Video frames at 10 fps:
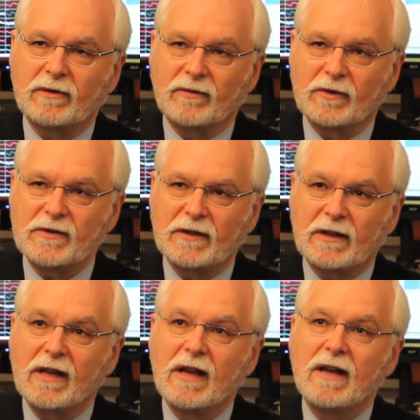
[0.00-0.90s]

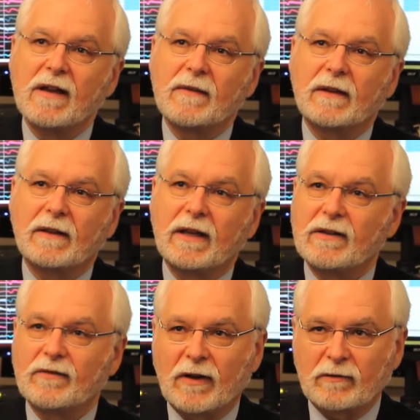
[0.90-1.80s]
University, that
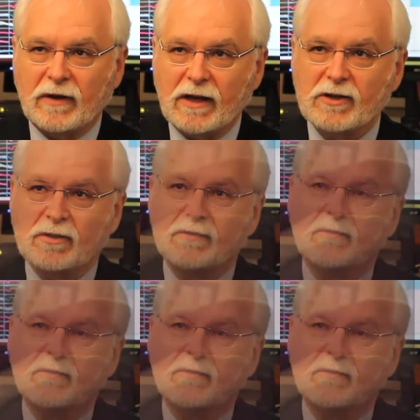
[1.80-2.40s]
laid the foundation